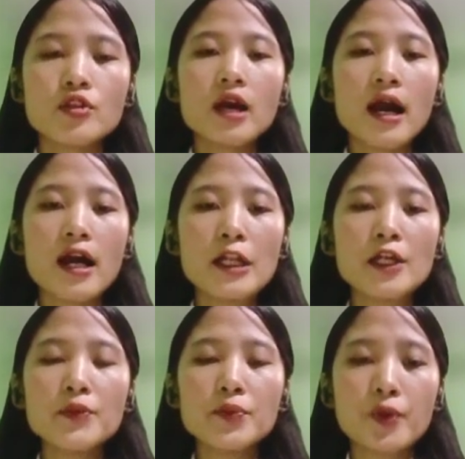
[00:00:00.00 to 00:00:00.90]
The
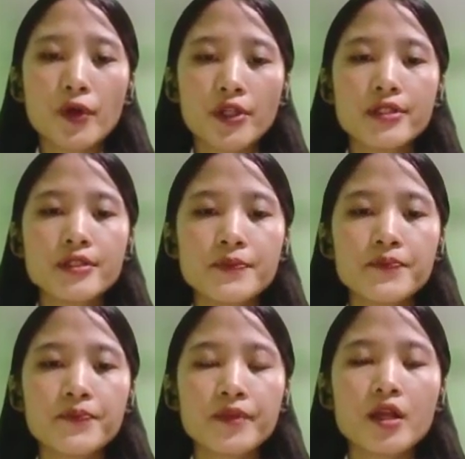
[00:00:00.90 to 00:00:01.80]
highlight point,
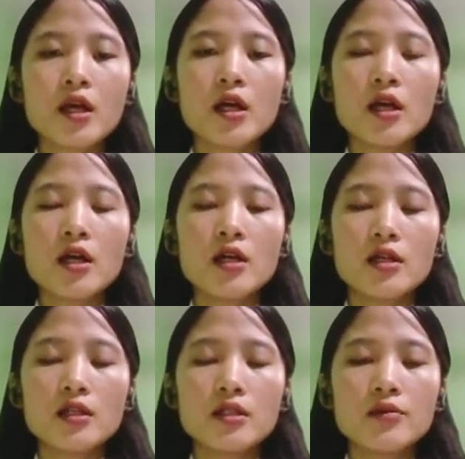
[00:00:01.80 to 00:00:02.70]

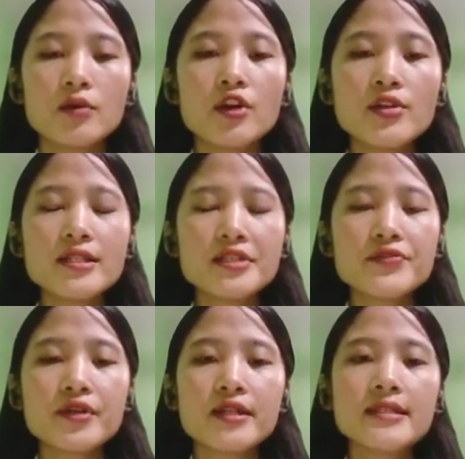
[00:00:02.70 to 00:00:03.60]
what does
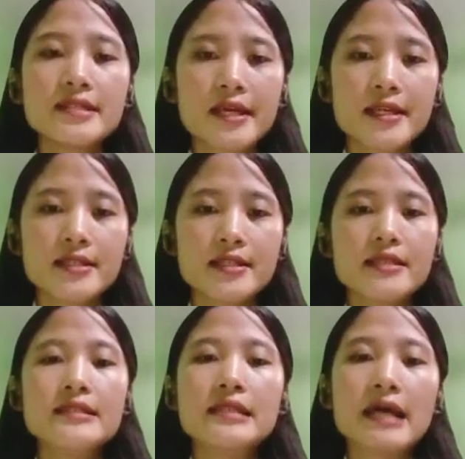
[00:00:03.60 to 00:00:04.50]
it really says
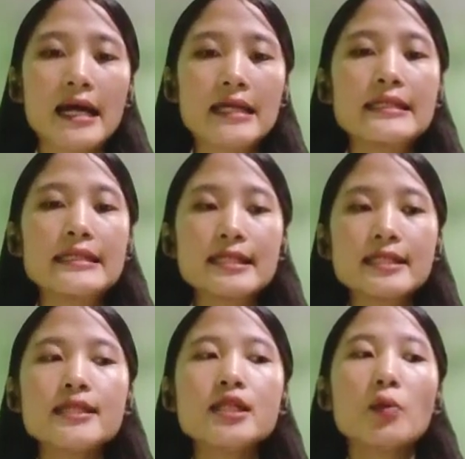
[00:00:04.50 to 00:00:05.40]
is that it
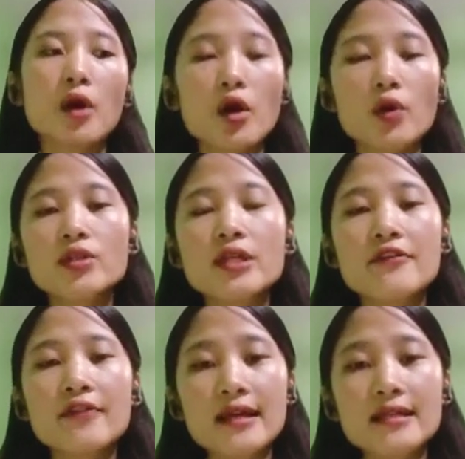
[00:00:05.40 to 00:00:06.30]
is about
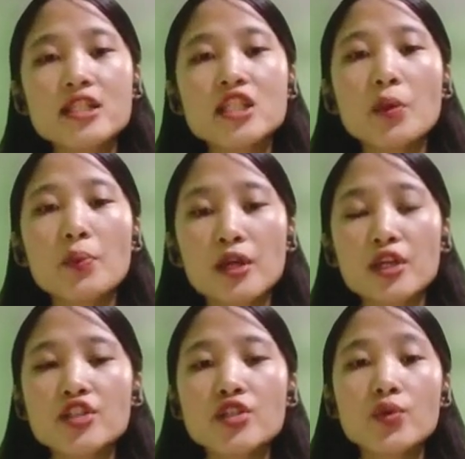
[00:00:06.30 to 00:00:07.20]
advising the
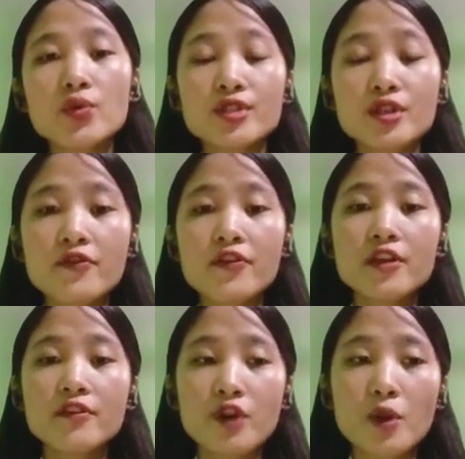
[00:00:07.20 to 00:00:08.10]
patient who is
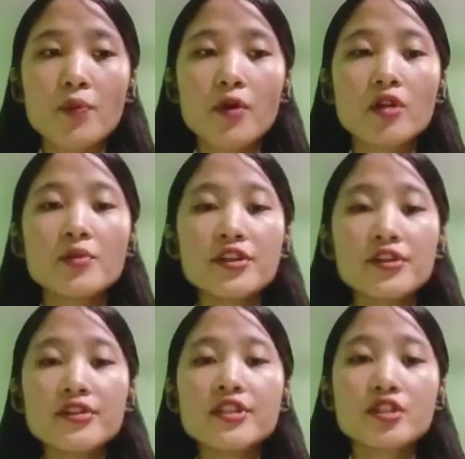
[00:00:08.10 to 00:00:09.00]
suffering from
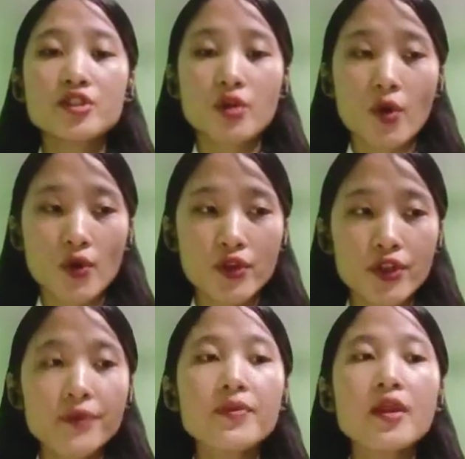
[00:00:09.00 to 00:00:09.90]
pulmonary
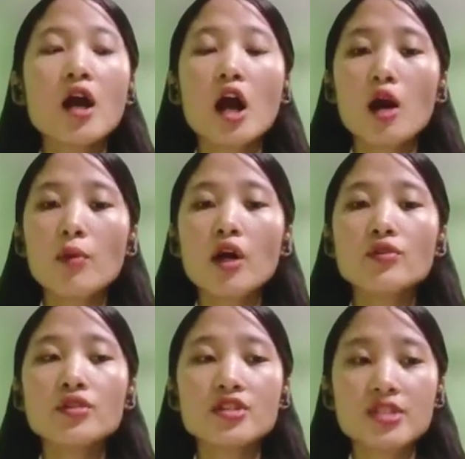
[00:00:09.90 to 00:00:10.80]
disorder
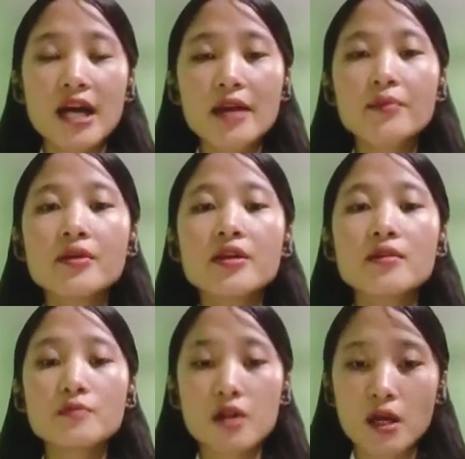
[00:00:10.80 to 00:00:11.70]
about the
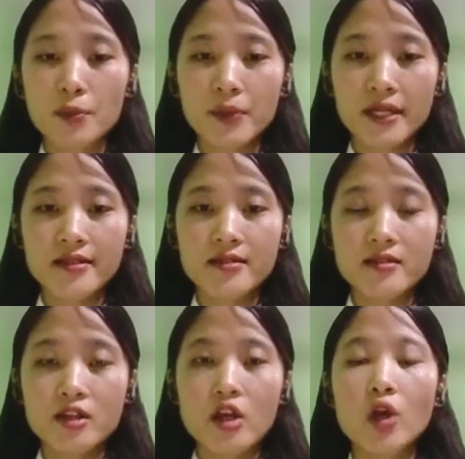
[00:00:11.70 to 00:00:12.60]
diving
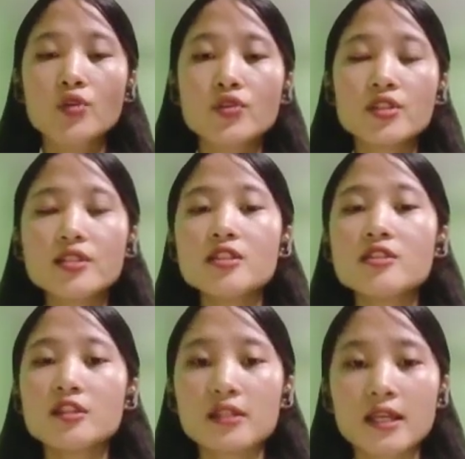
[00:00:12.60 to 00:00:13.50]
complex. So this
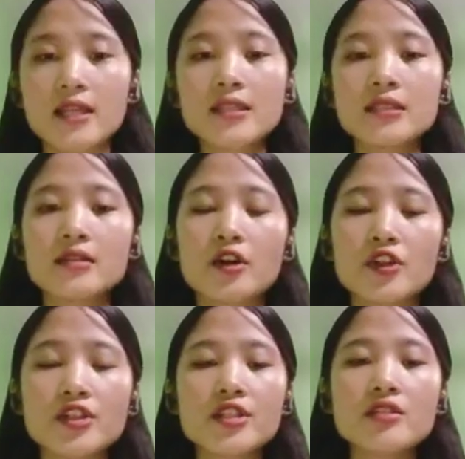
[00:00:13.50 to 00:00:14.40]
is the thing,
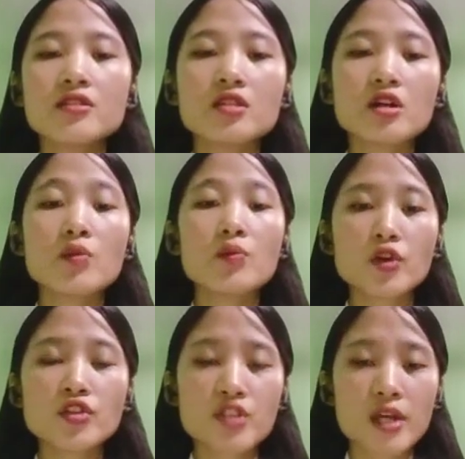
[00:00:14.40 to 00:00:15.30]
or this is the
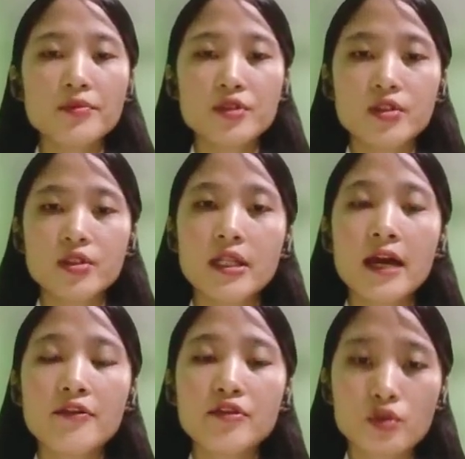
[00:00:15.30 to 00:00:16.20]
book chapter that
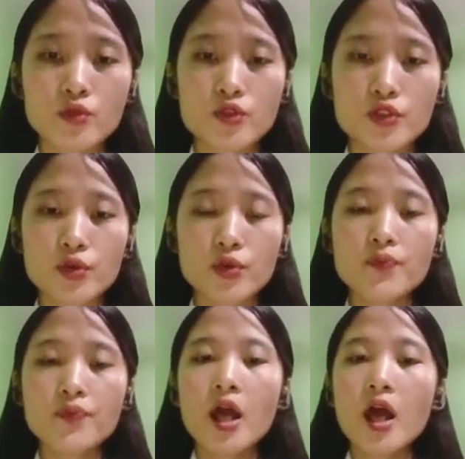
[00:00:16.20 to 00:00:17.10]
I've shown to
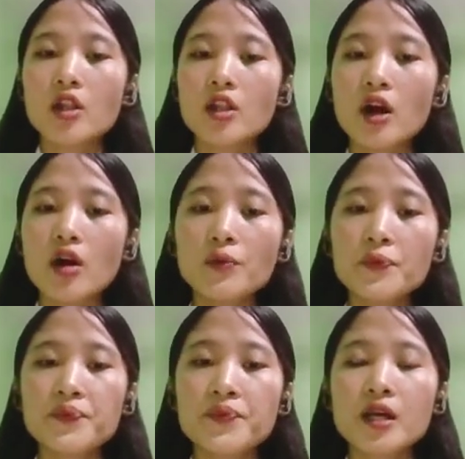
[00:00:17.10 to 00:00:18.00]
you.
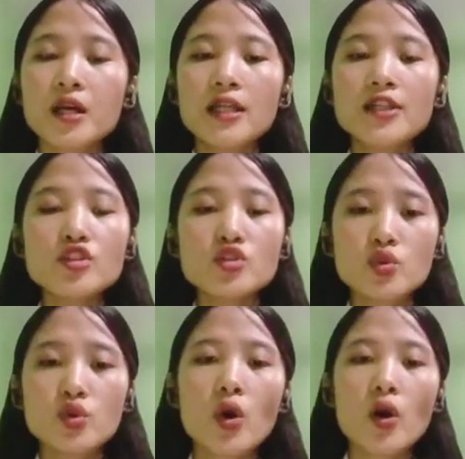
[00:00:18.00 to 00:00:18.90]
Now, let us
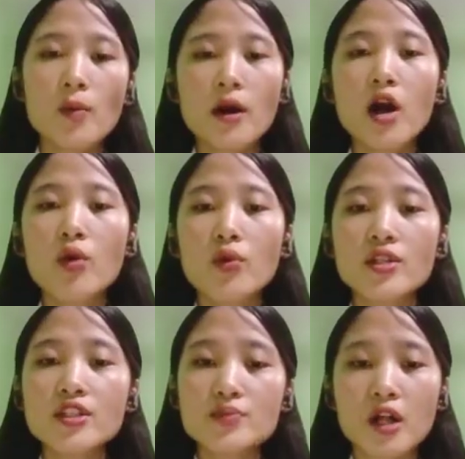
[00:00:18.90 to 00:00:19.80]
know about
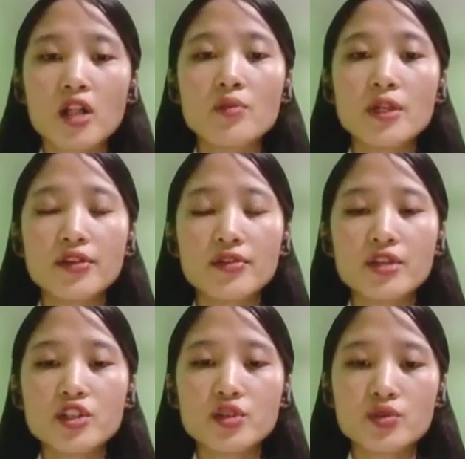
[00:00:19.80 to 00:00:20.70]
what is
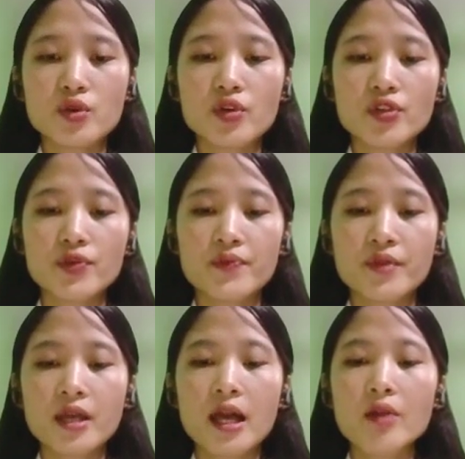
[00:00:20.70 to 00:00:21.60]
pulmonary disorder
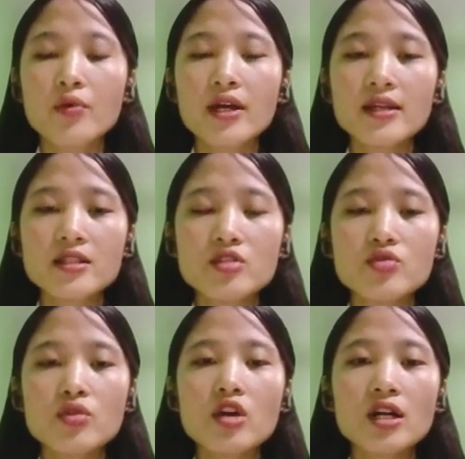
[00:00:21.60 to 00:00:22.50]
and why it
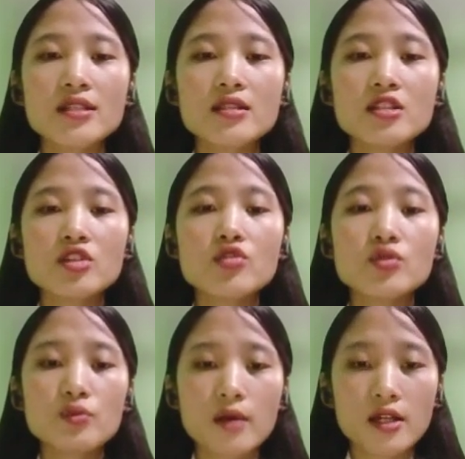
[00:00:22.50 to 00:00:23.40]
is so considered
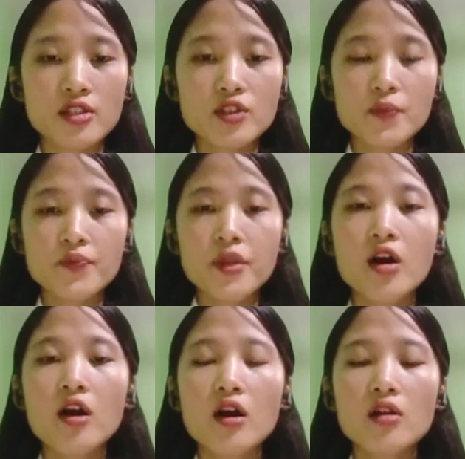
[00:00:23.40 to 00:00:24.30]
too much,
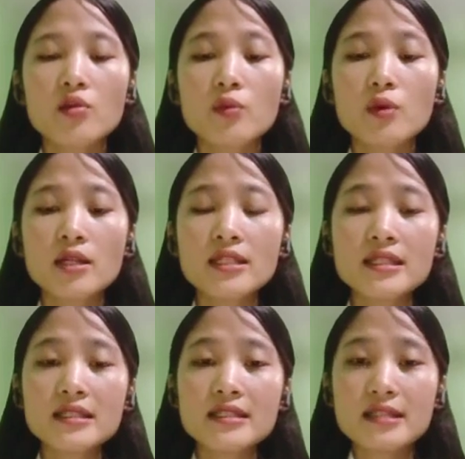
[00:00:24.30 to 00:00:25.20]
or what
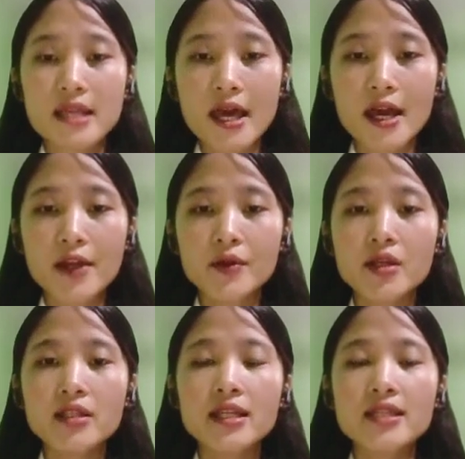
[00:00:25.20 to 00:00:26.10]
it is there
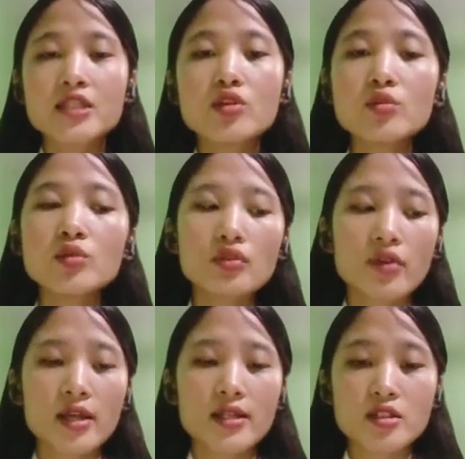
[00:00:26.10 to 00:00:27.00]
that
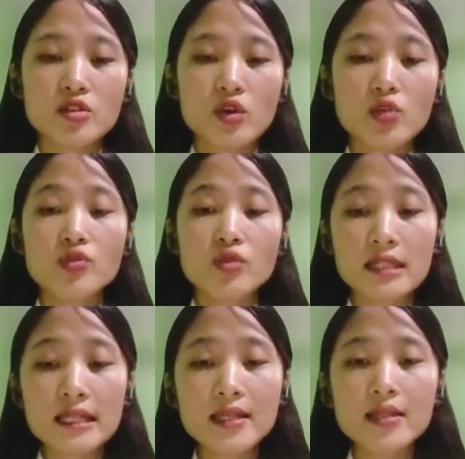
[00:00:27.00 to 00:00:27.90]
pneumothorax is also
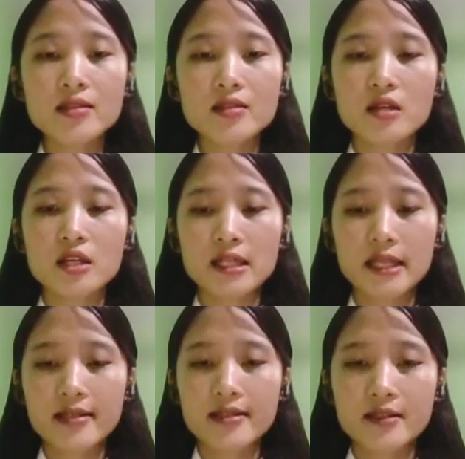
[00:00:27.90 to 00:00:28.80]
linked
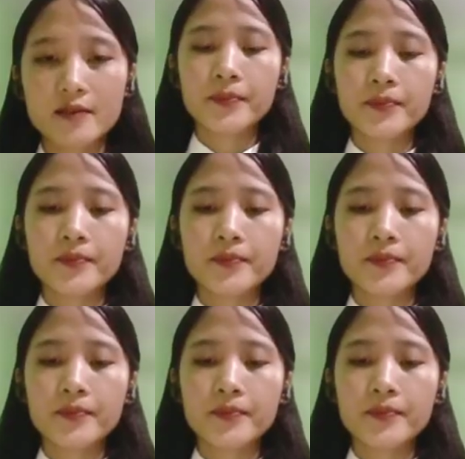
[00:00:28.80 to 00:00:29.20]
in it.